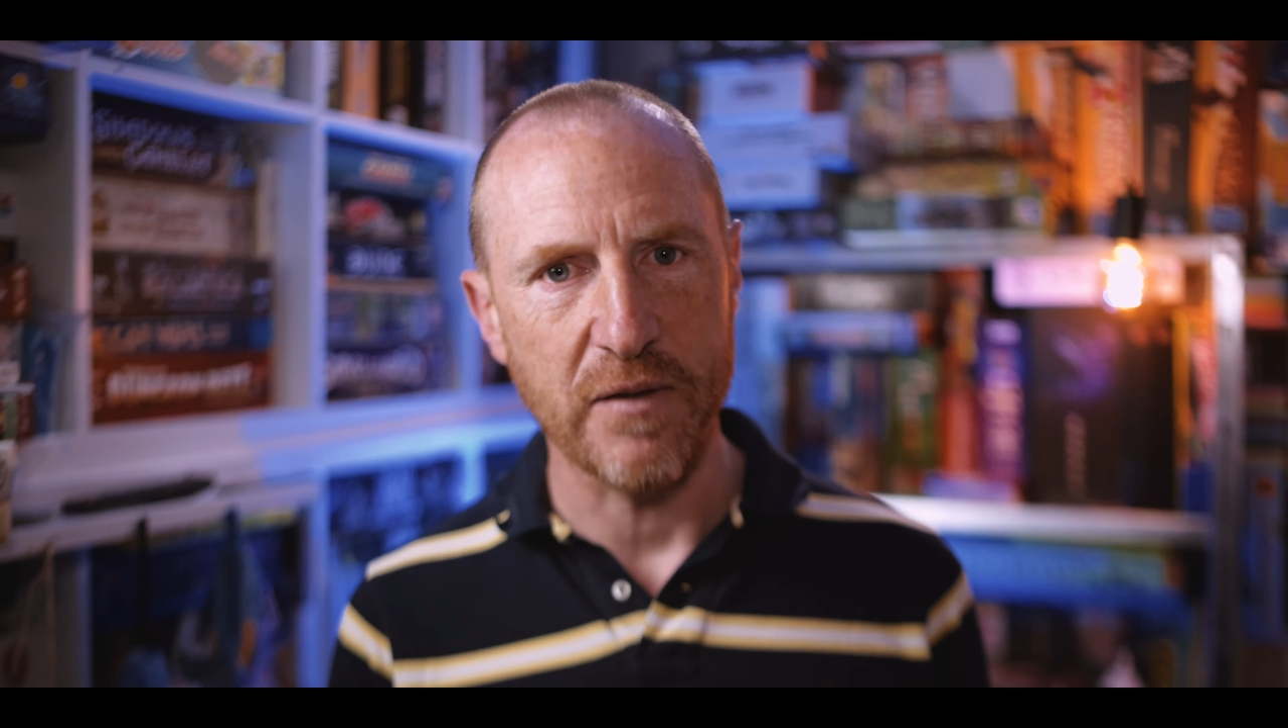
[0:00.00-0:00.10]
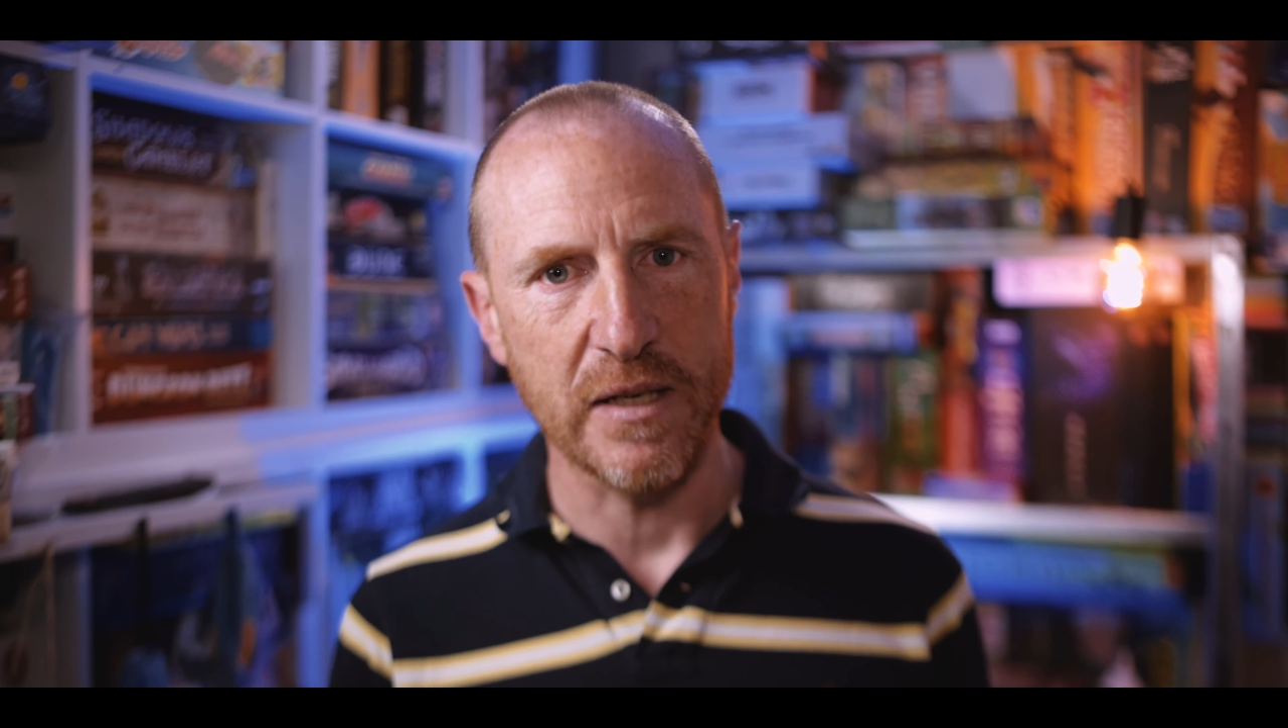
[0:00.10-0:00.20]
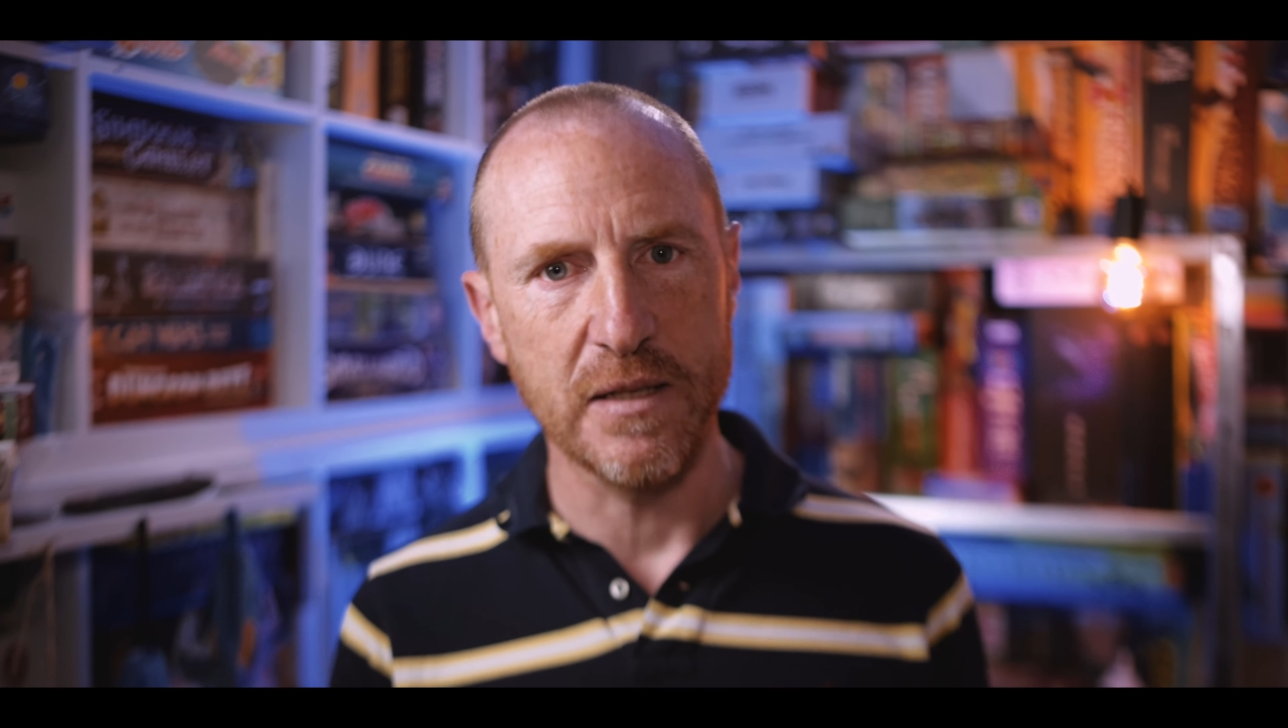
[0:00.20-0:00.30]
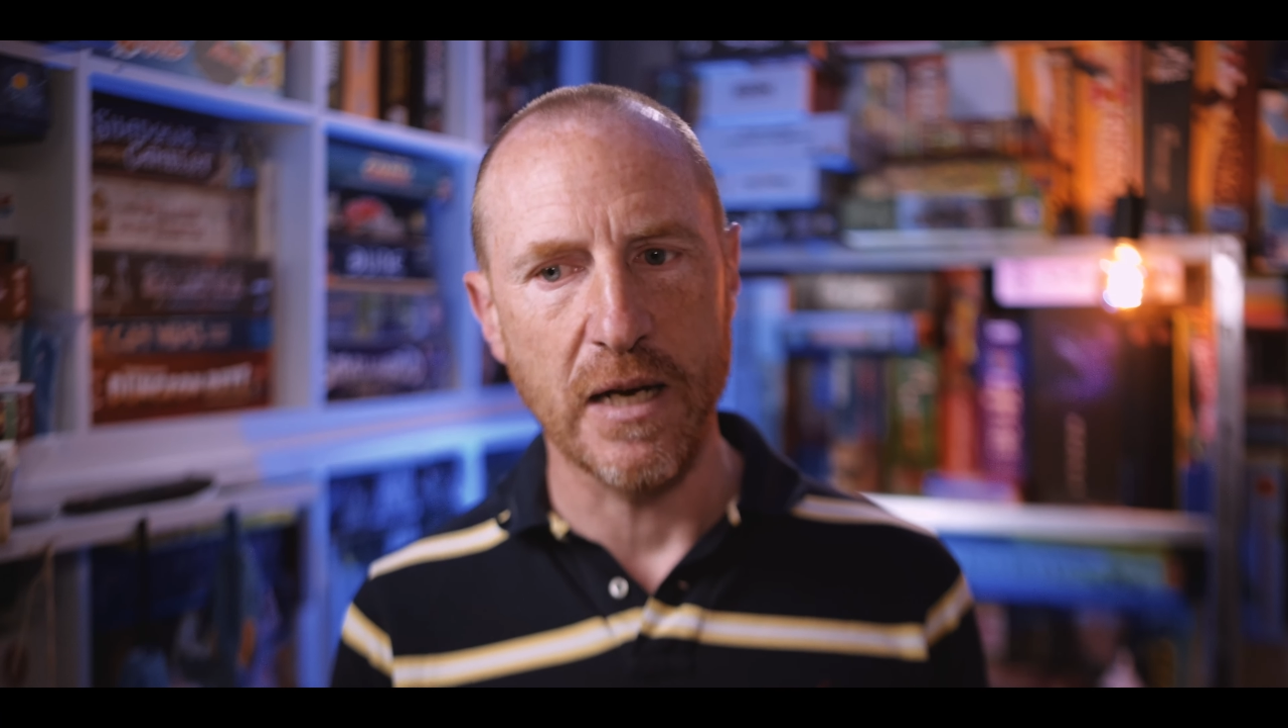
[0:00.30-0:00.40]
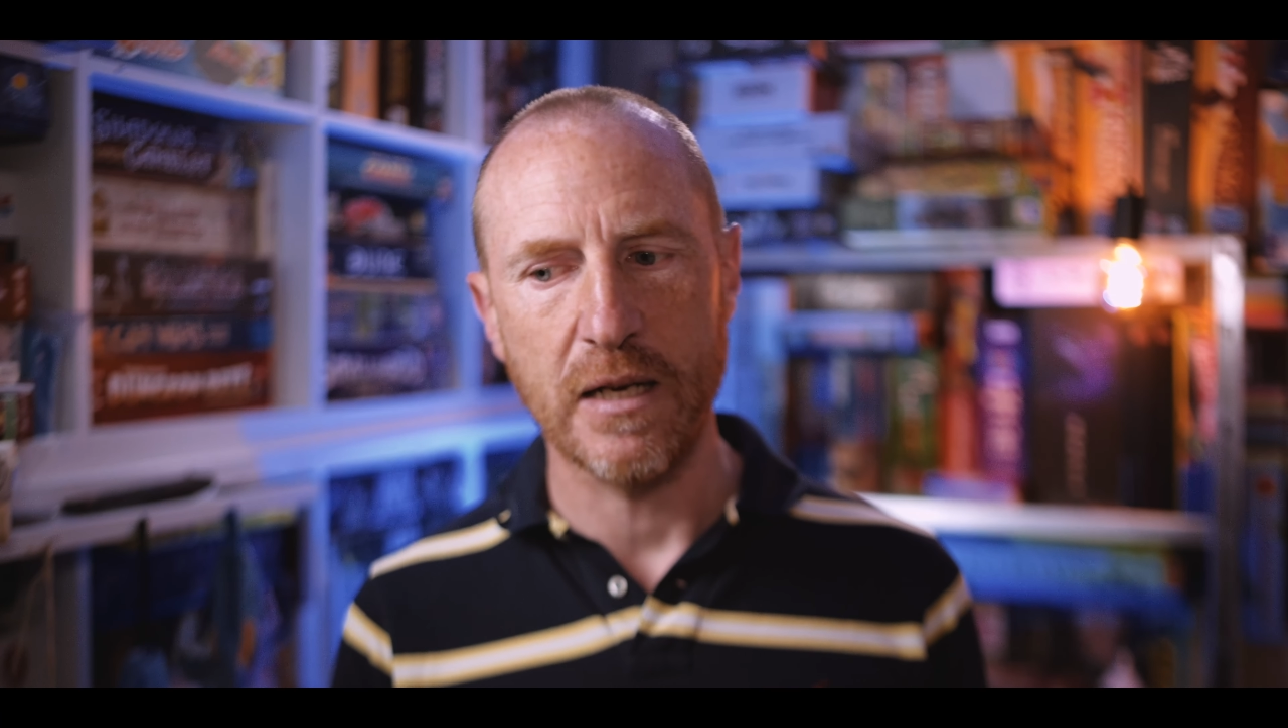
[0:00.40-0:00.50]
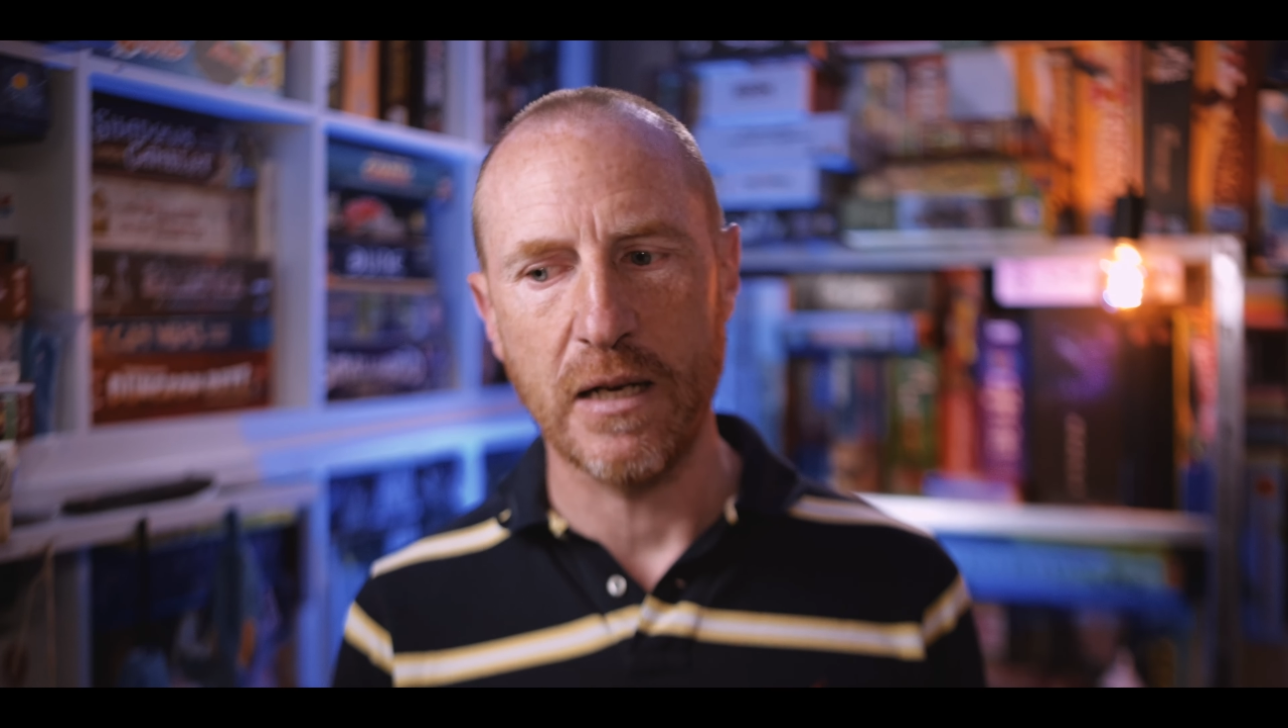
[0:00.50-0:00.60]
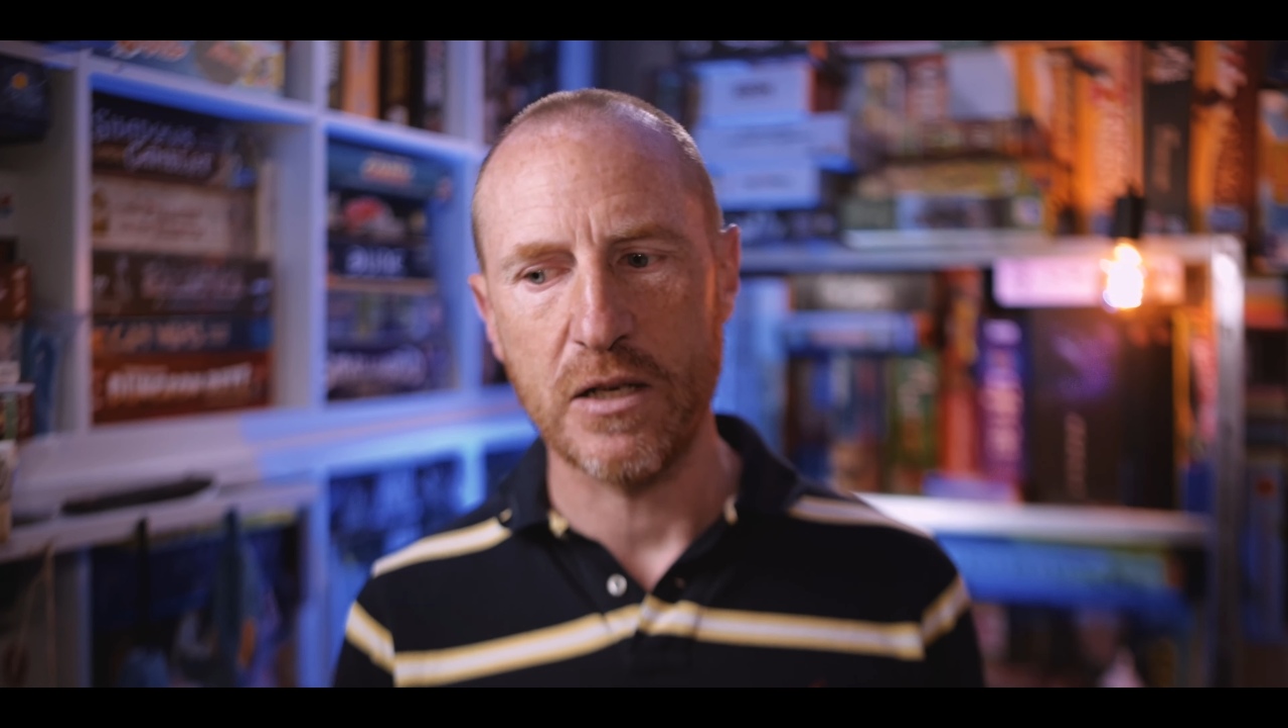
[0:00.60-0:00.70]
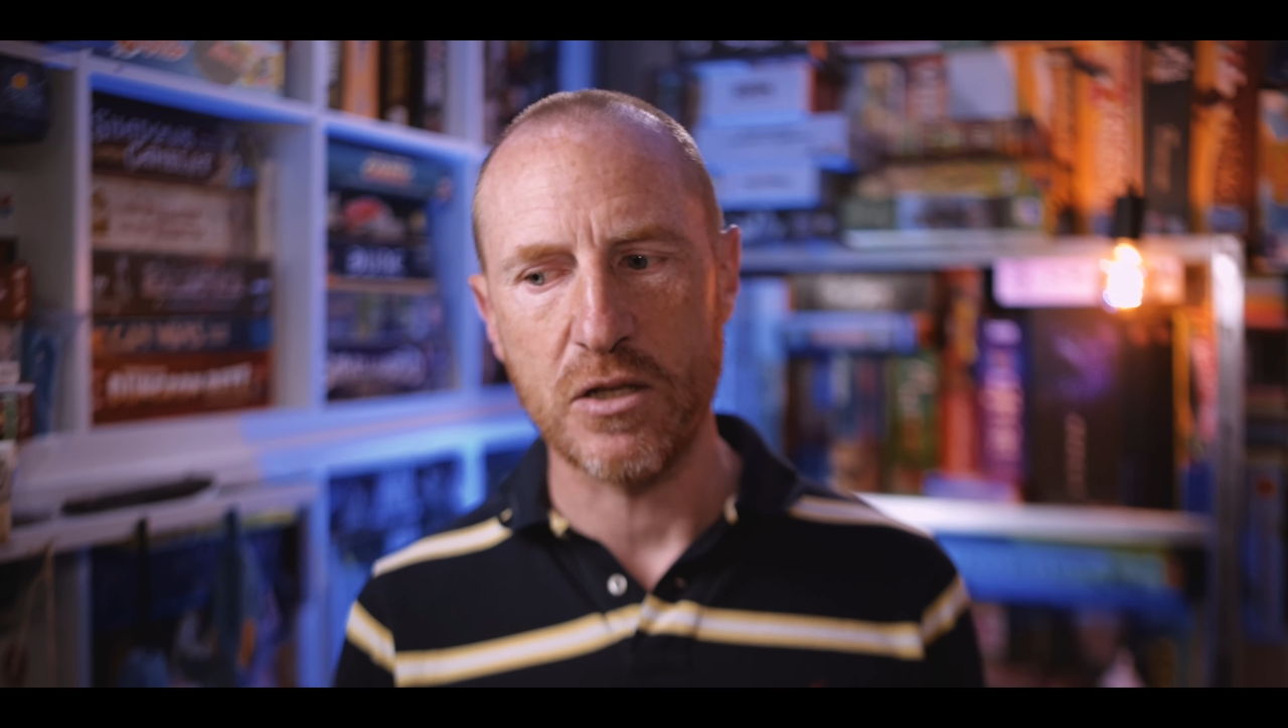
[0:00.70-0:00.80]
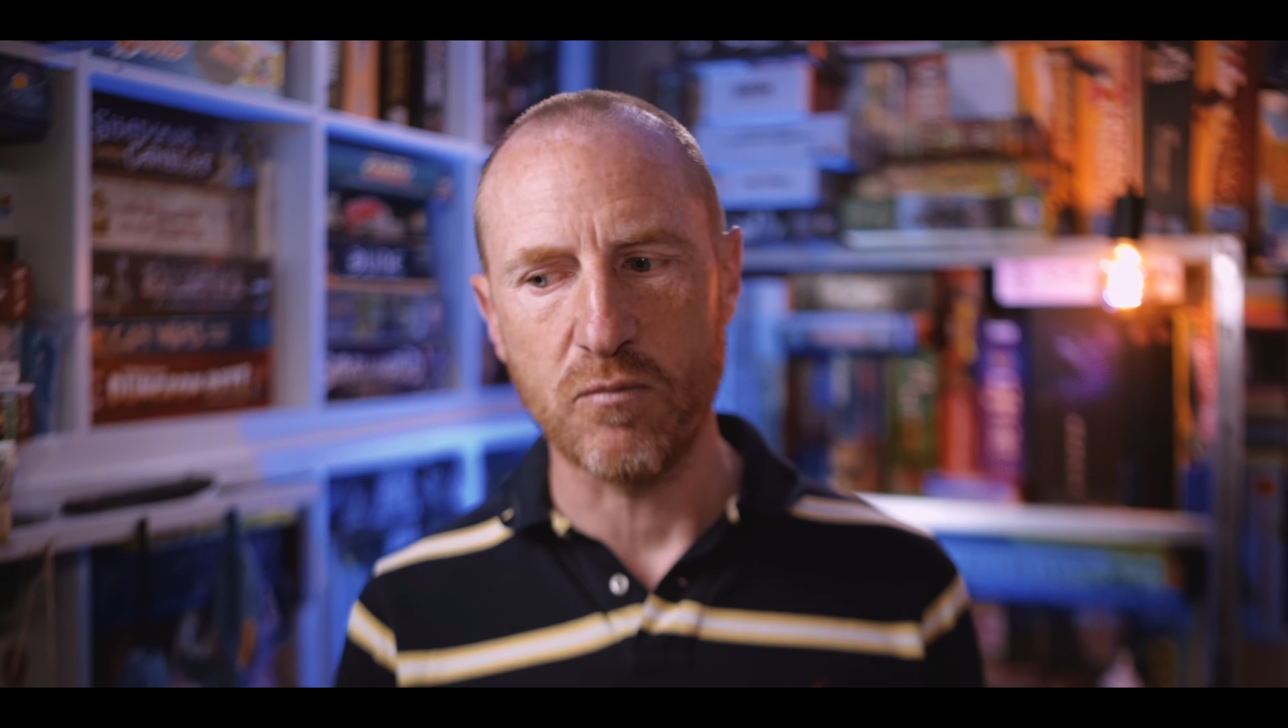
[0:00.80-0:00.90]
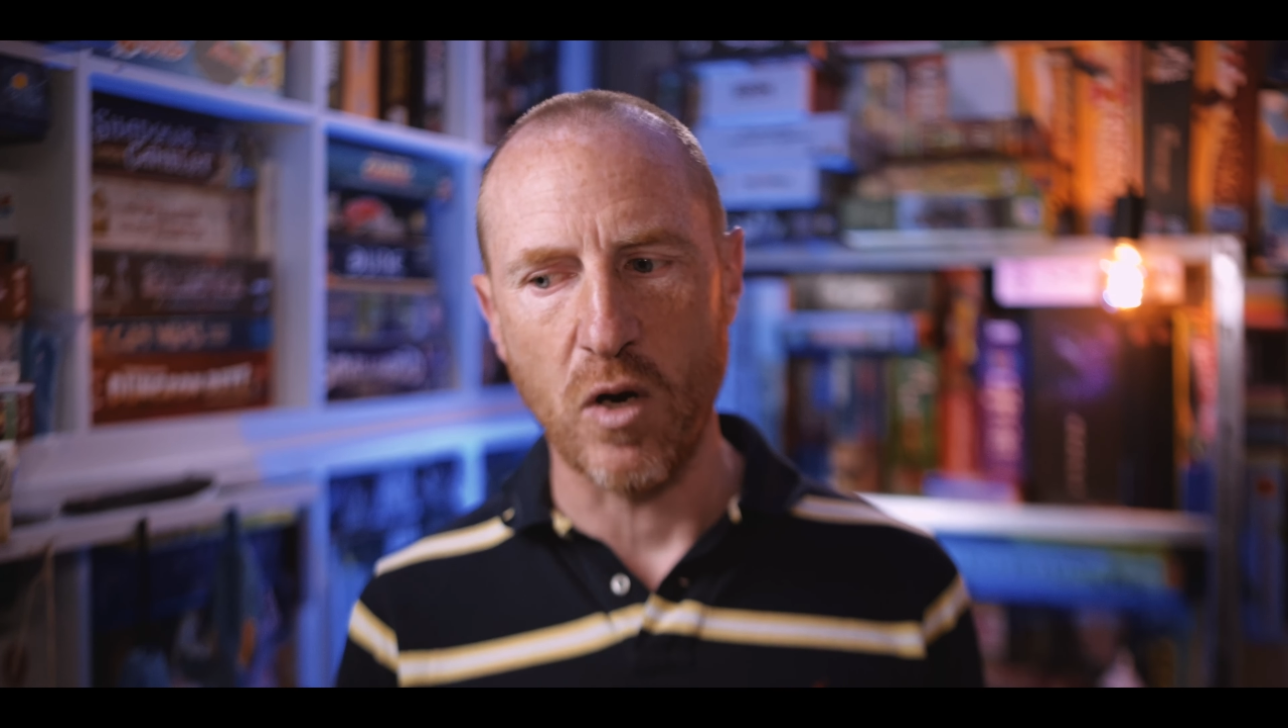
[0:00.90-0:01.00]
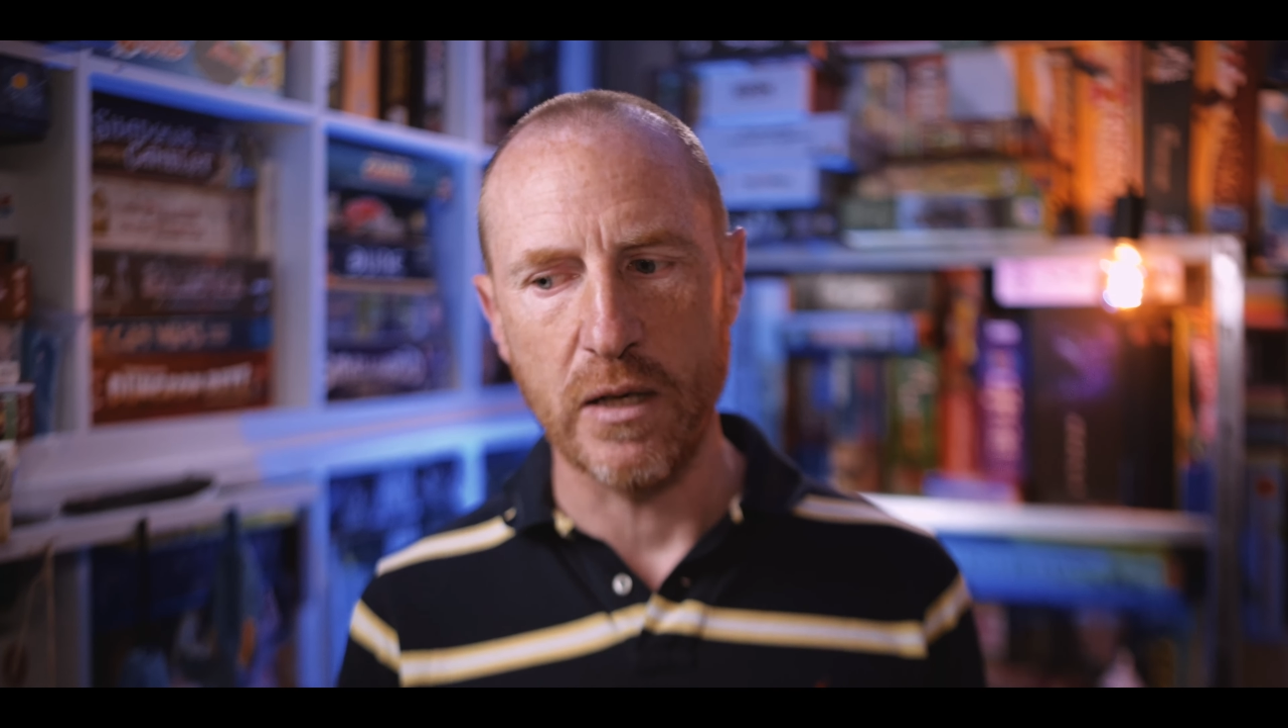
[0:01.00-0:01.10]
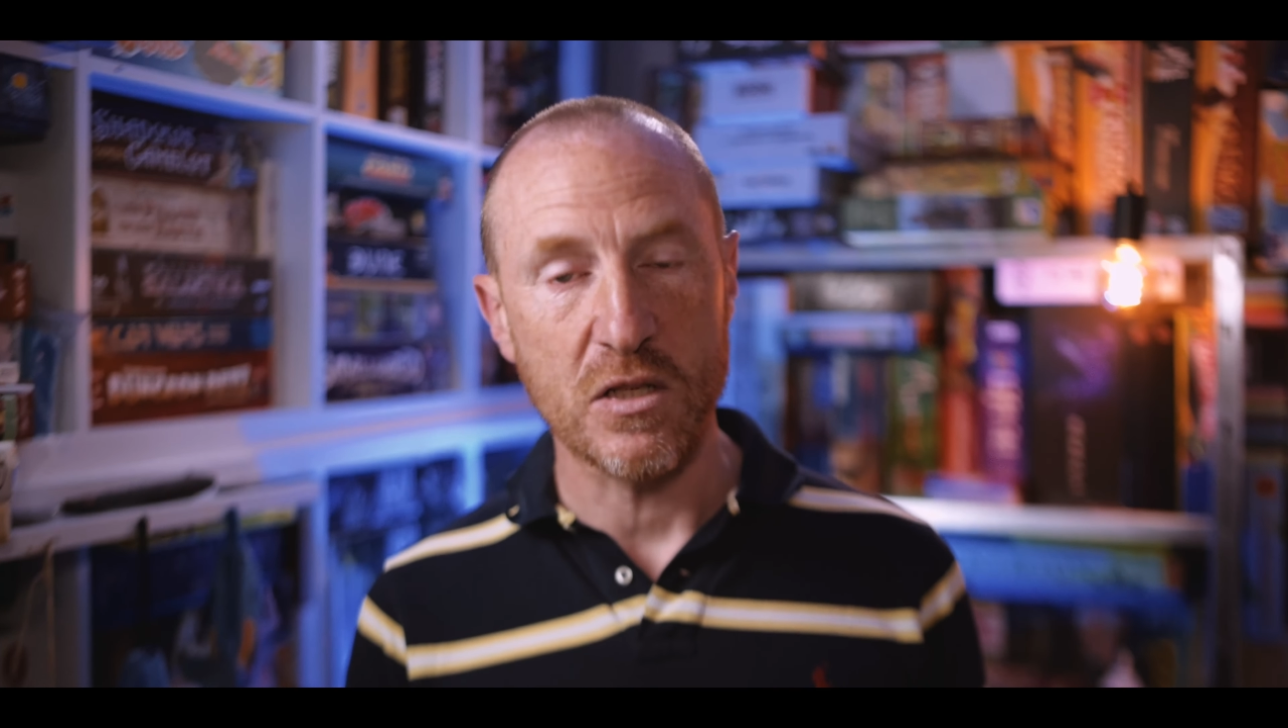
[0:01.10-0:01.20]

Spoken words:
in their collection, right?